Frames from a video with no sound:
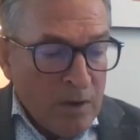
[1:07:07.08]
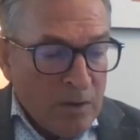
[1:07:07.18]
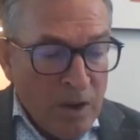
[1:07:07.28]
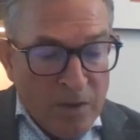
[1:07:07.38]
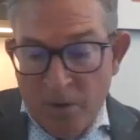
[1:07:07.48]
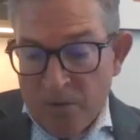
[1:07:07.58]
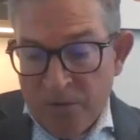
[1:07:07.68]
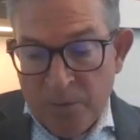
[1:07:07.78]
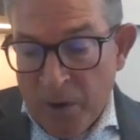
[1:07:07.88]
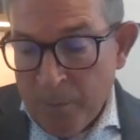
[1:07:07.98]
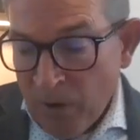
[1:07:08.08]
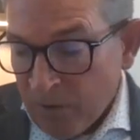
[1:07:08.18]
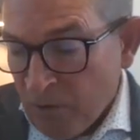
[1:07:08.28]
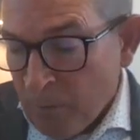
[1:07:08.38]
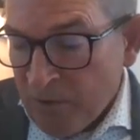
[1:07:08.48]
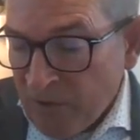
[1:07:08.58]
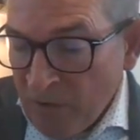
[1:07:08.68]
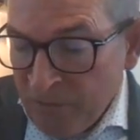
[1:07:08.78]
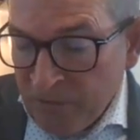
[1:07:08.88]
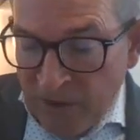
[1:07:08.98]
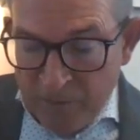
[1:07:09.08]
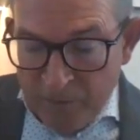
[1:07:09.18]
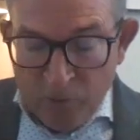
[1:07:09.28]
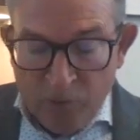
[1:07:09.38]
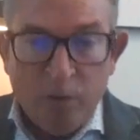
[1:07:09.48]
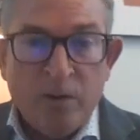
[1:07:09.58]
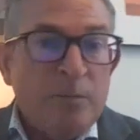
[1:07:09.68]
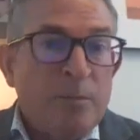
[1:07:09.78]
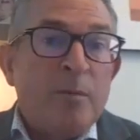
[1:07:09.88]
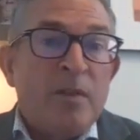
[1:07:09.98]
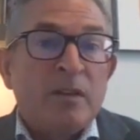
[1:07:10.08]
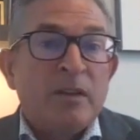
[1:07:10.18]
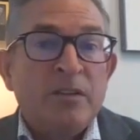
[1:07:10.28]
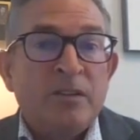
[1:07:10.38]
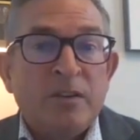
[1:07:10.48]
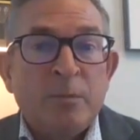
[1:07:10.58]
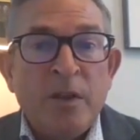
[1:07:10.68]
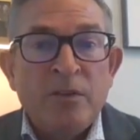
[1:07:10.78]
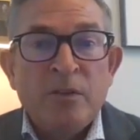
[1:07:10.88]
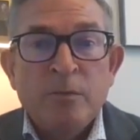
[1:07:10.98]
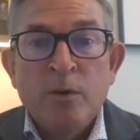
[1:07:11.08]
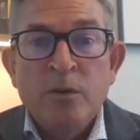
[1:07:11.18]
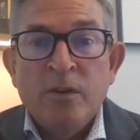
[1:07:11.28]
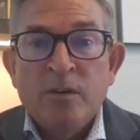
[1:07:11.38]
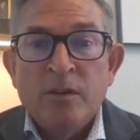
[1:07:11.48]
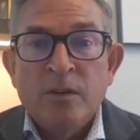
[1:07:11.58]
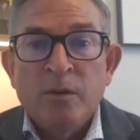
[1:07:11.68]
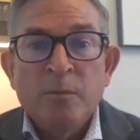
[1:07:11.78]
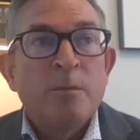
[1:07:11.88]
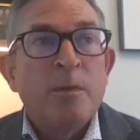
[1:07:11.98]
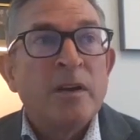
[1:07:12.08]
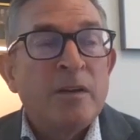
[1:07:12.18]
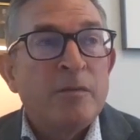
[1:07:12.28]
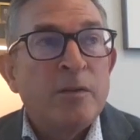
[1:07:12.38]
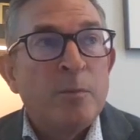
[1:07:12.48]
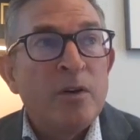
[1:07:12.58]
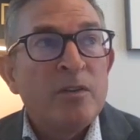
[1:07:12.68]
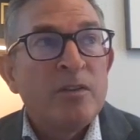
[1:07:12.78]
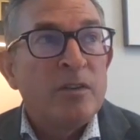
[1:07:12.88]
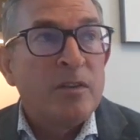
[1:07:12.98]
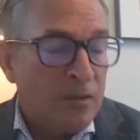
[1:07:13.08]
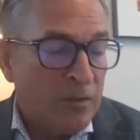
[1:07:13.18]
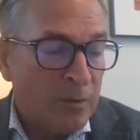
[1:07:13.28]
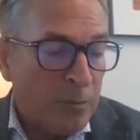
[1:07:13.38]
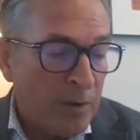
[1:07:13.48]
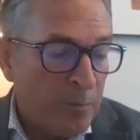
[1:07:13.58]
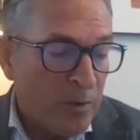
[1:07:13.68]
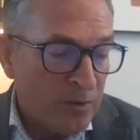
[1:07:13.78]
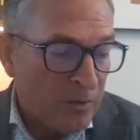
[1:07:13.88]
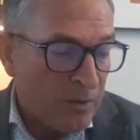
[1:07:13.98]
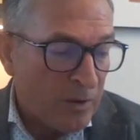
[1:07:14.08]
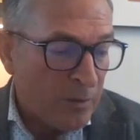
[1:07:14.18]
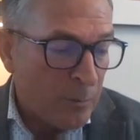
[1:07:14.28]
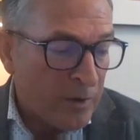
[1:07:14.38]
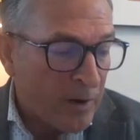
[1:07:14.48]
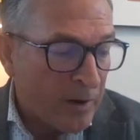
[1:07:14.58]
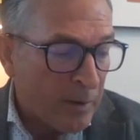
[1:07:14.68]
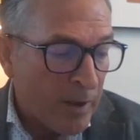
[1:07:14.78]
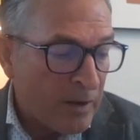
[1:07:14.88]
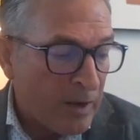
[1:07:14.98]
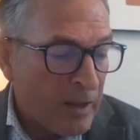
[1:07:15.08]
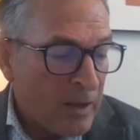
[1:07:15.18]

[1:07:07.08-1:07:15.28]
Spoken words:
Yeah, there are some great books. I mean, self-study for sure, probably the least expensive route, buying a few books. There's some great books out there we can recommend.